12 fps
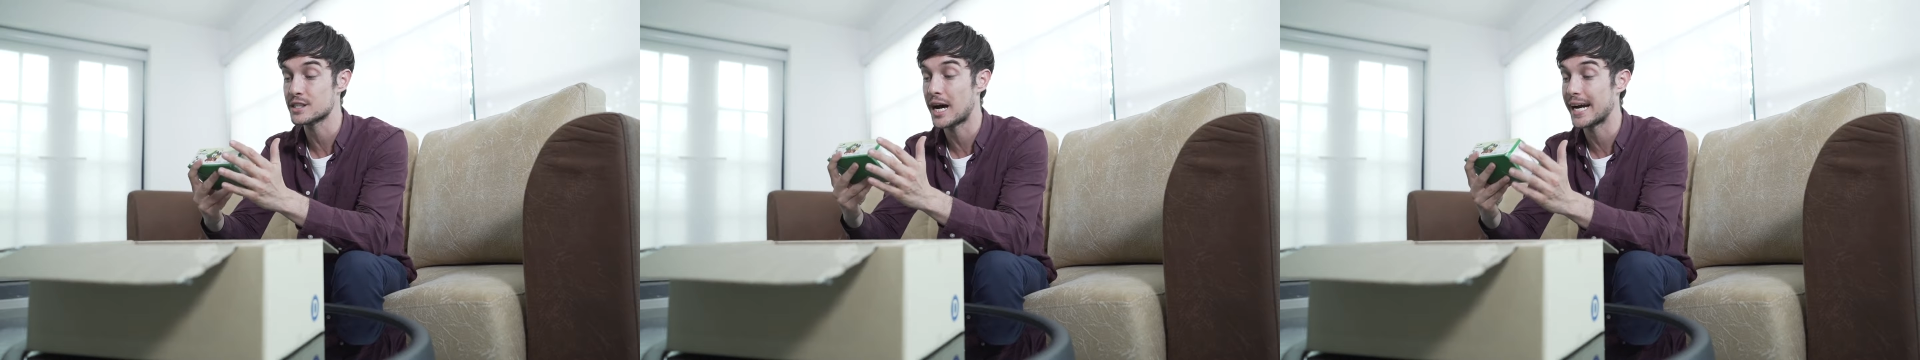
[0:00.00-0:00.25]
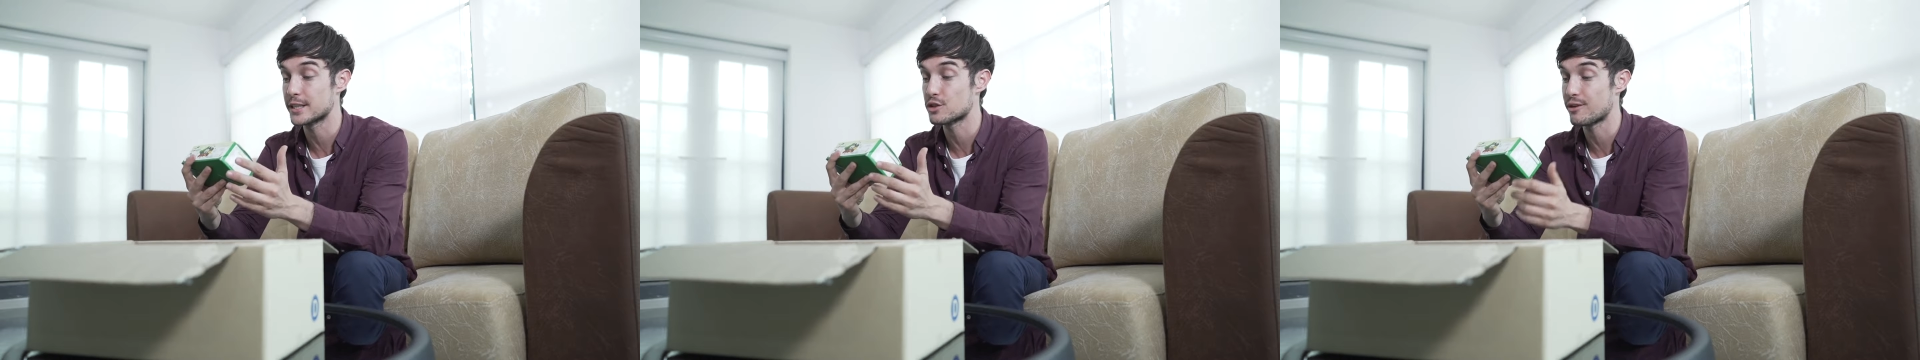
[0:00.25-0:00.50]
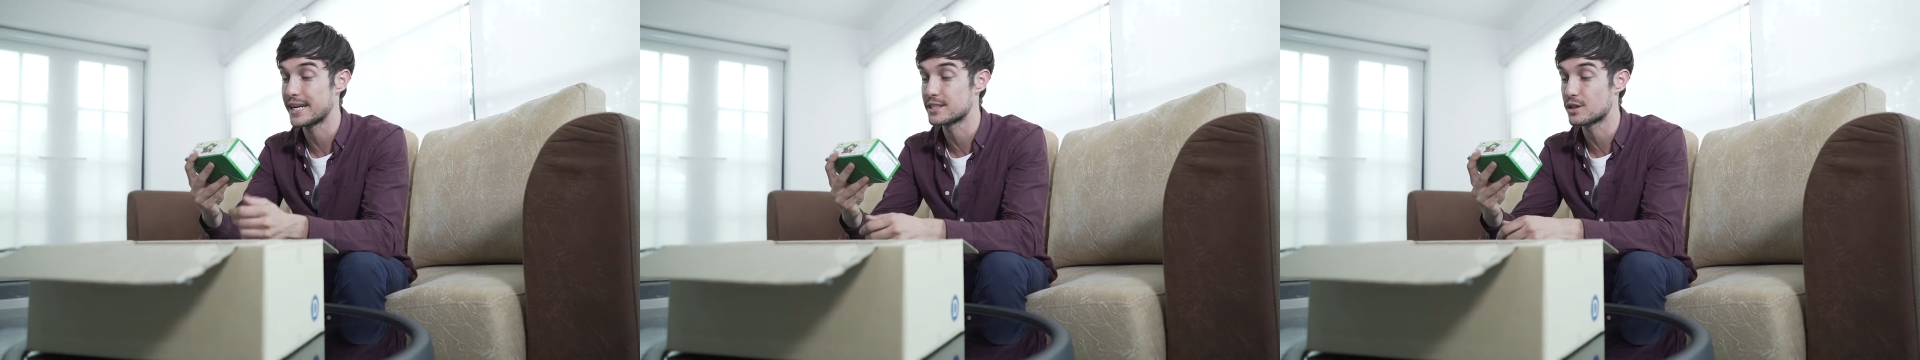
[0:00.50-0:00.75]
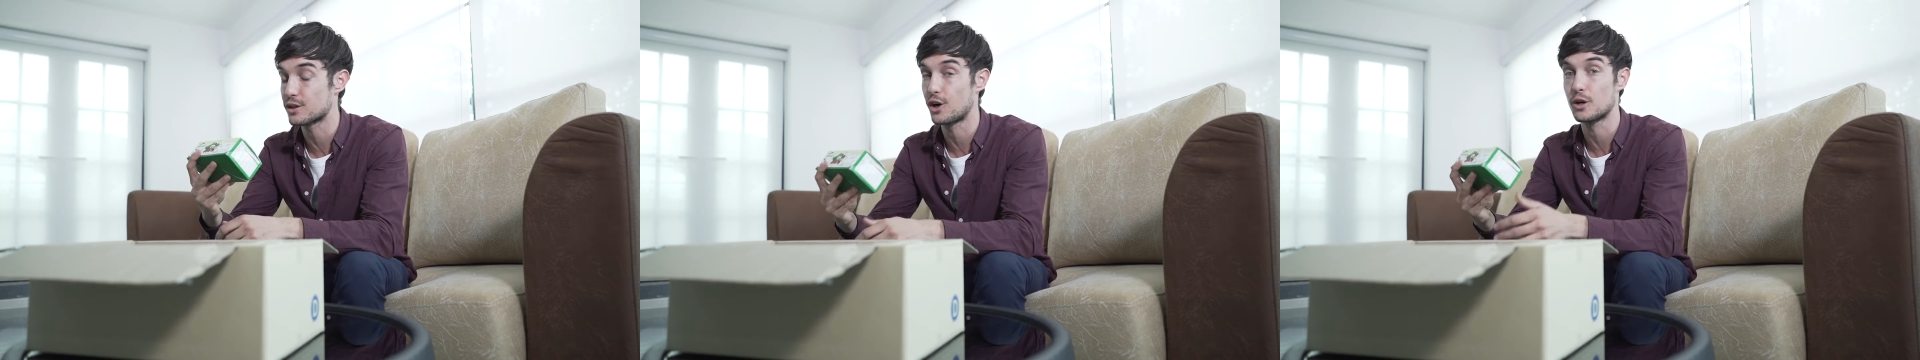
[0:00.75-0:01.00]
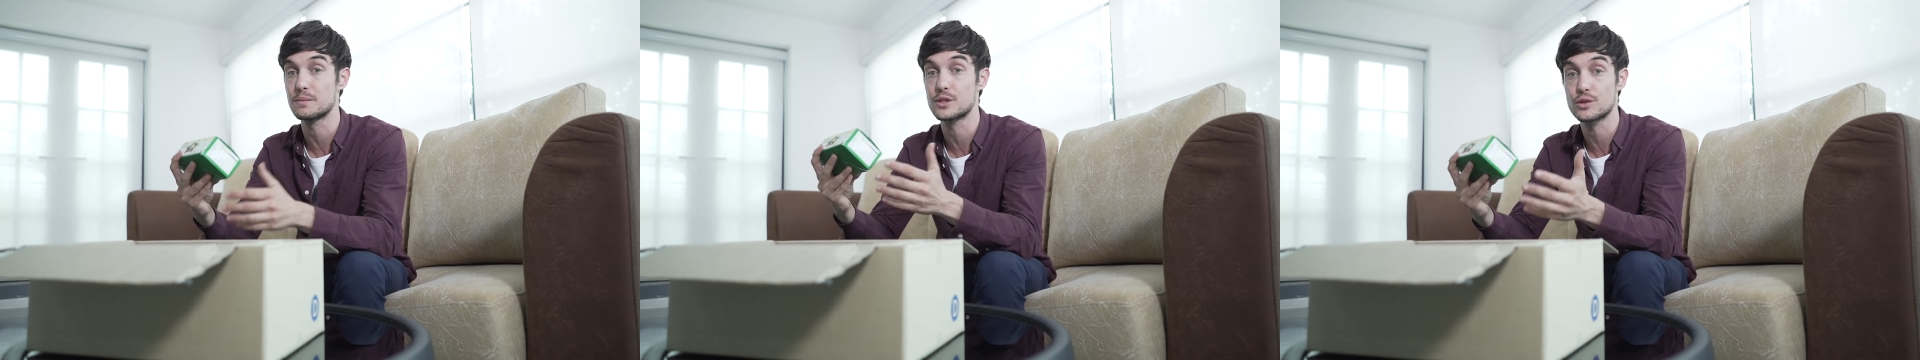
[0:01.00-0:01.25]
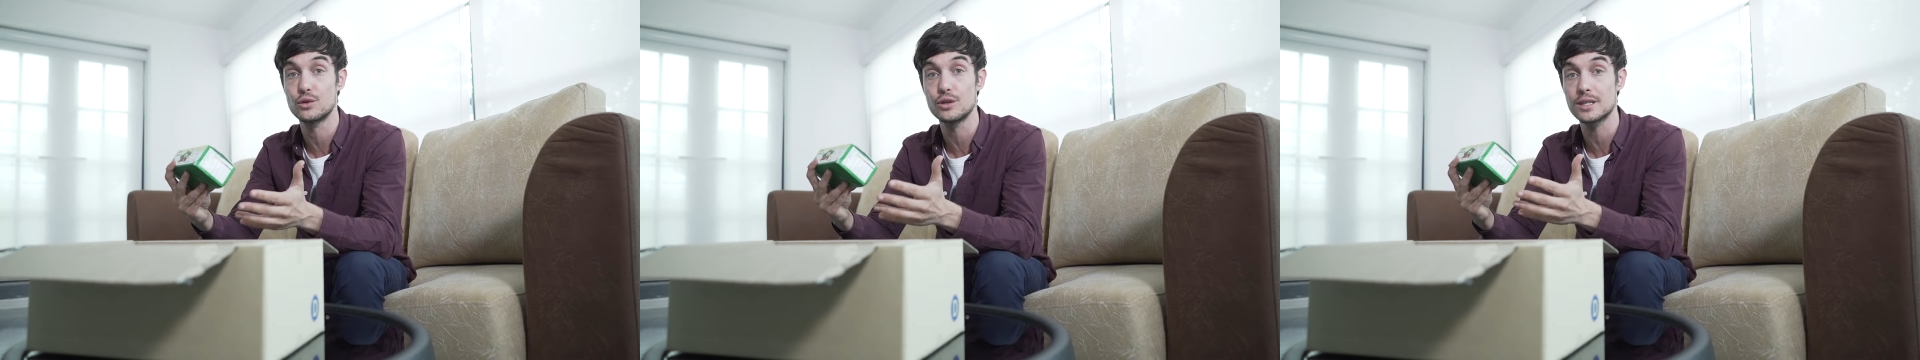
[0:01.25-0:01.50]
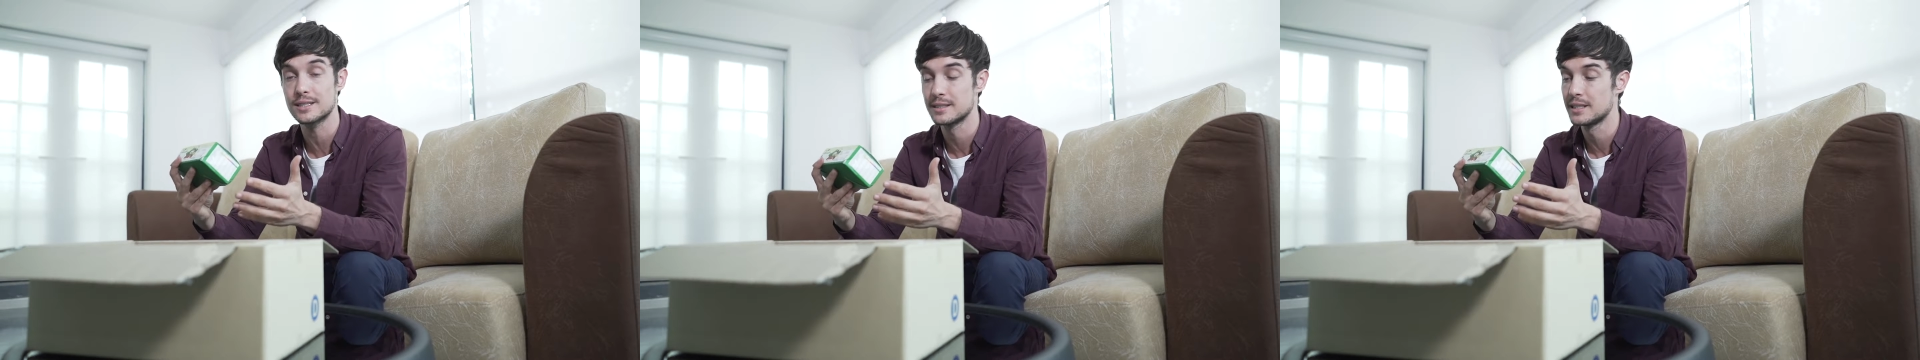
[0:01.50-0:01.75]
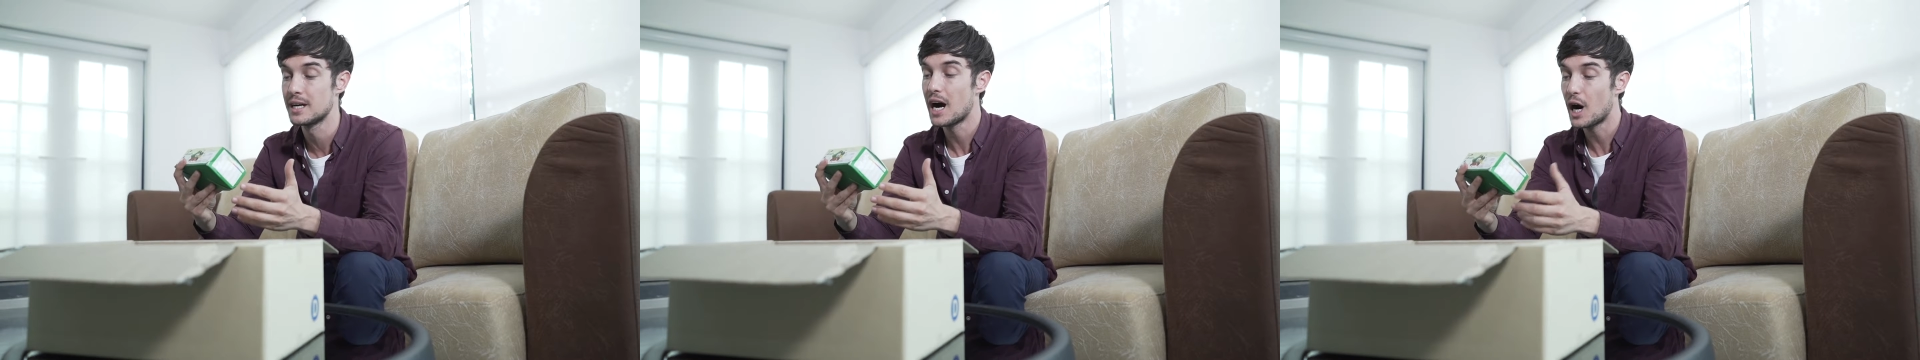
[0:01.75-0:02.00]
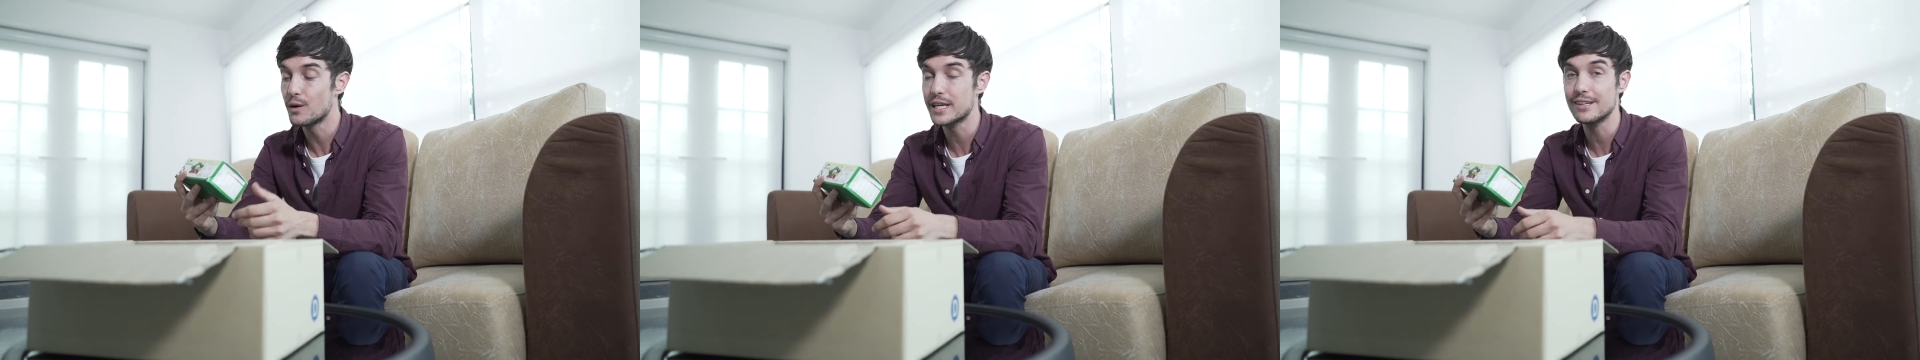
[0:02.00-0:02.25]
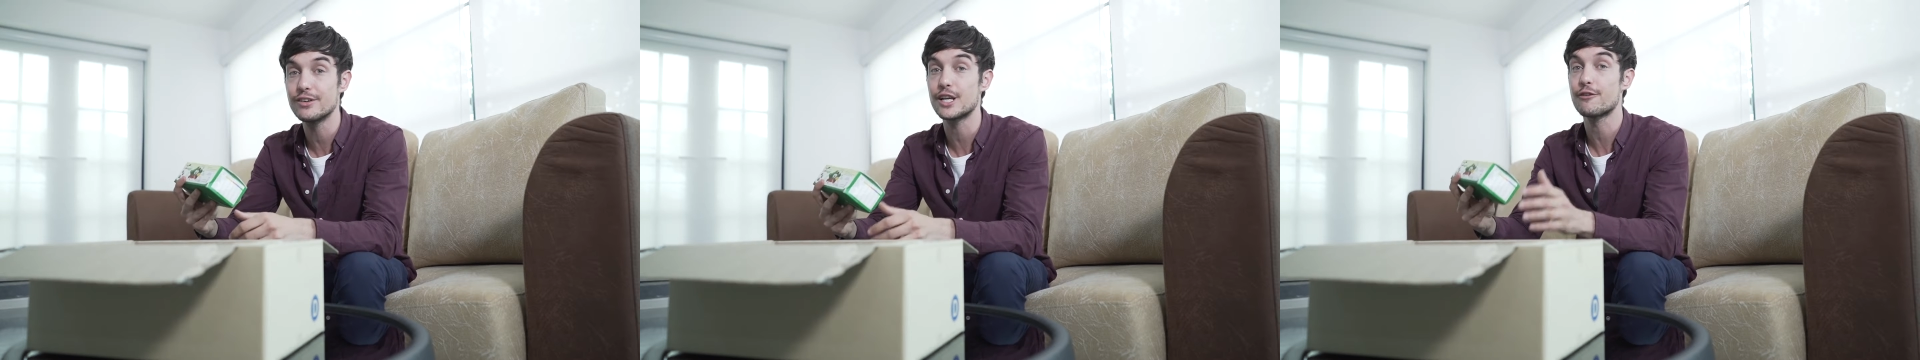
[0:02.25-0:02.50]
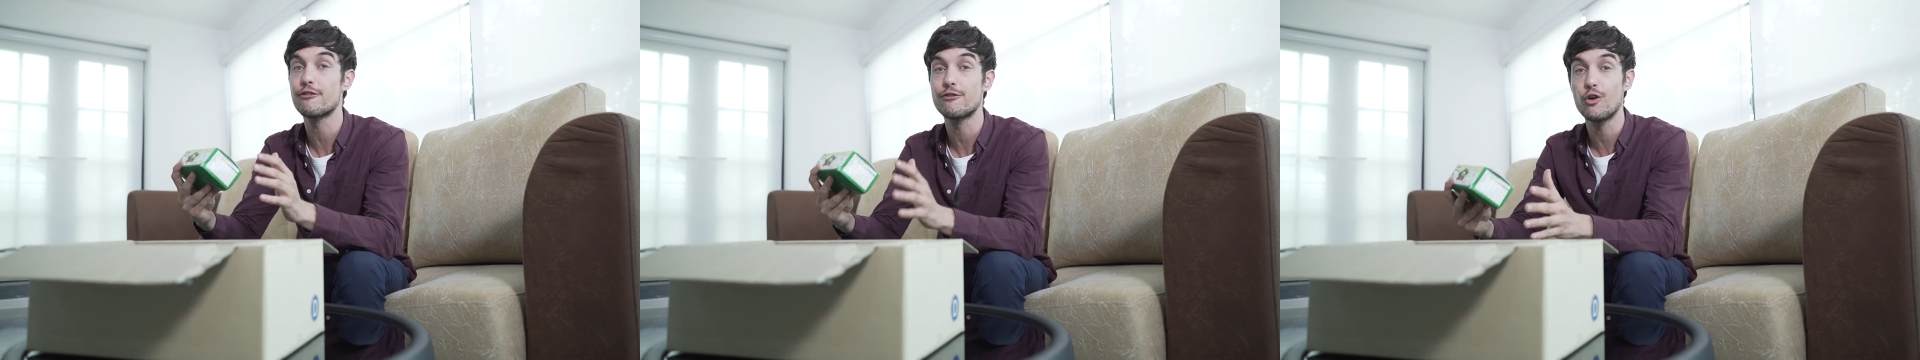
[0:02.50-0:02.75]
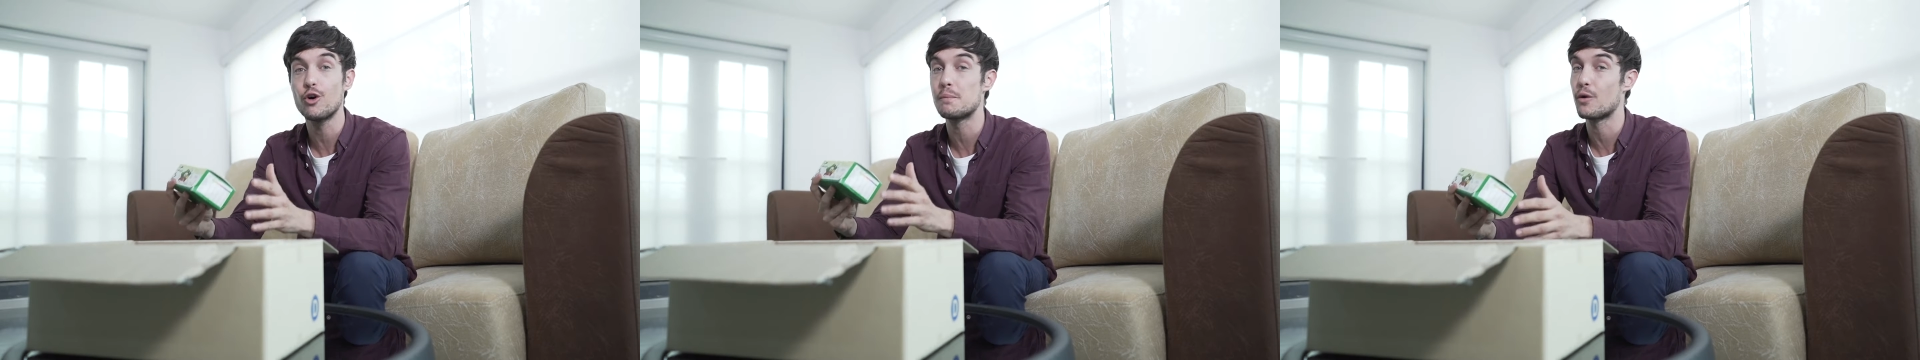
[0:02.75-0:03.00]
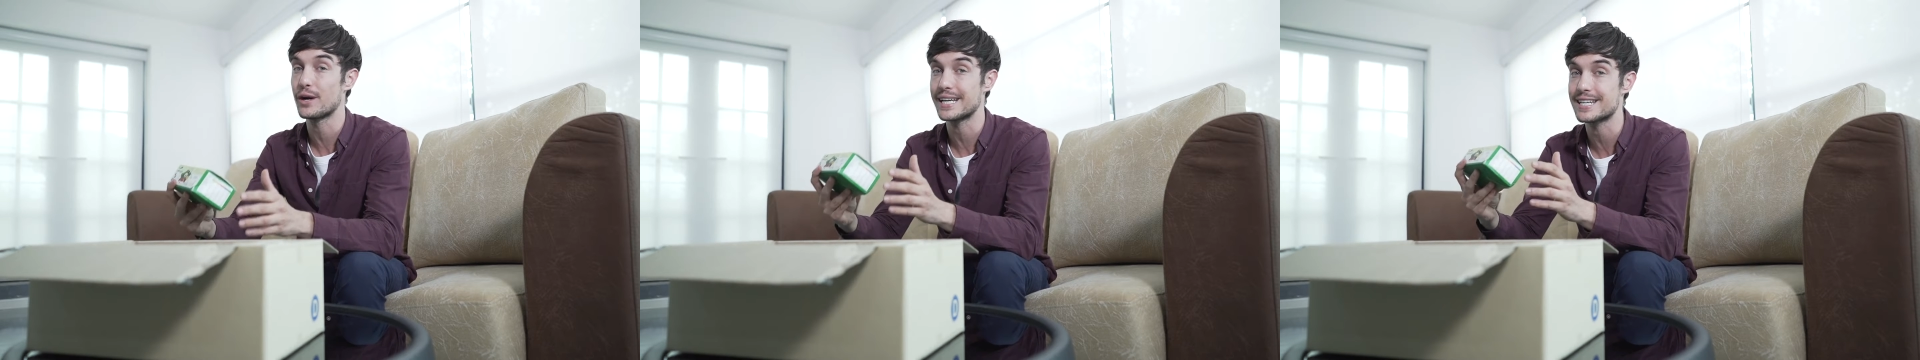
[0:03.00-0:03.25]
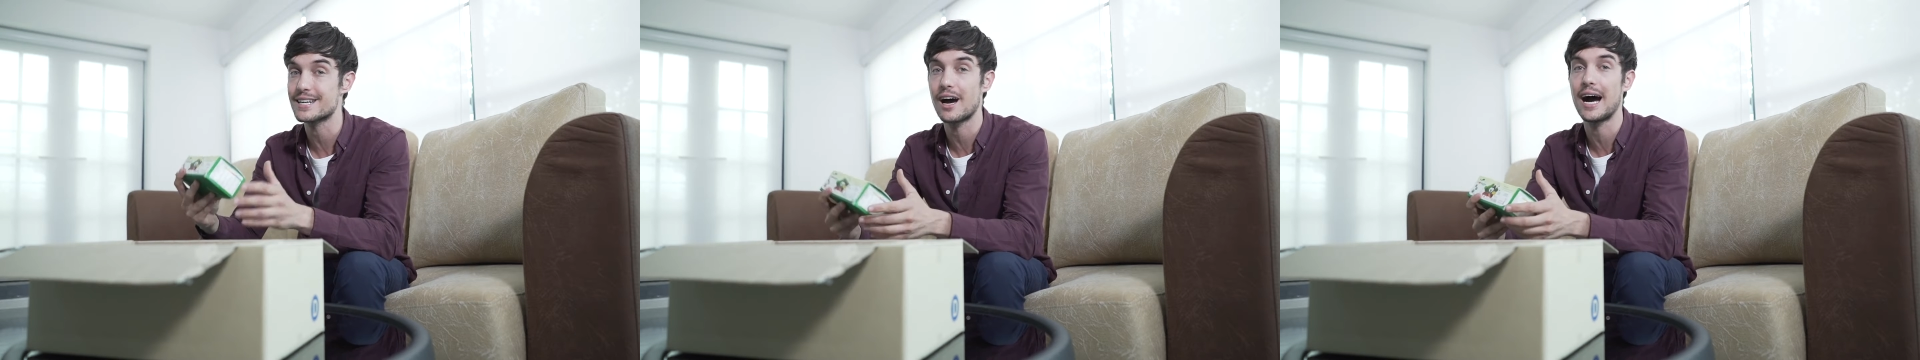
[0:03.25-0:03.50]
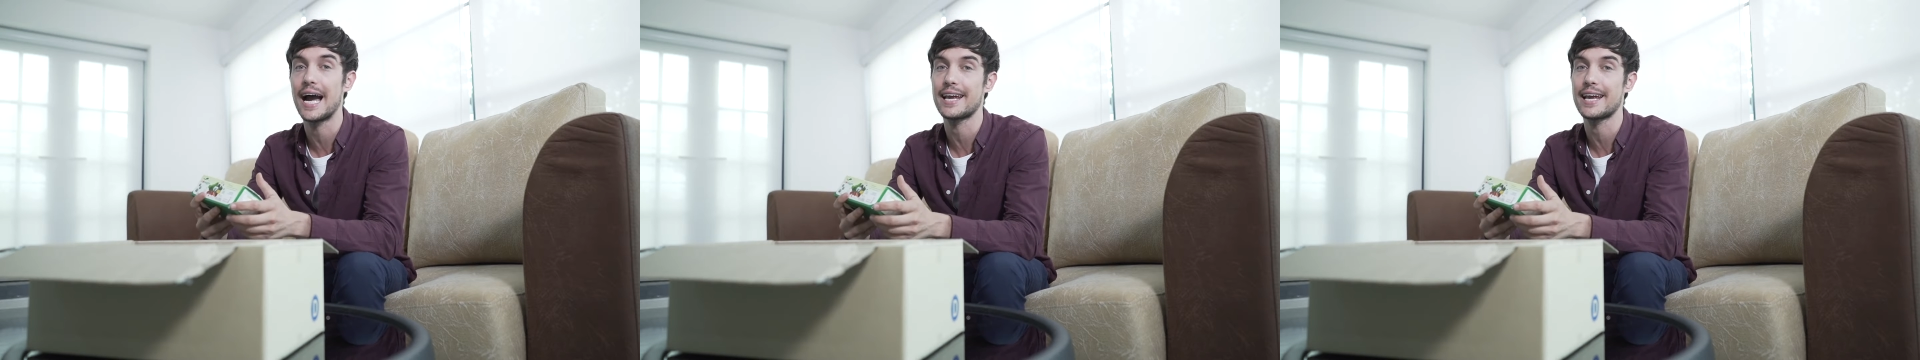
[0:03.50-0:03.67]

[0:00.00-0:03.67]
Thaitrade.com Sook, I'll give it a 4.9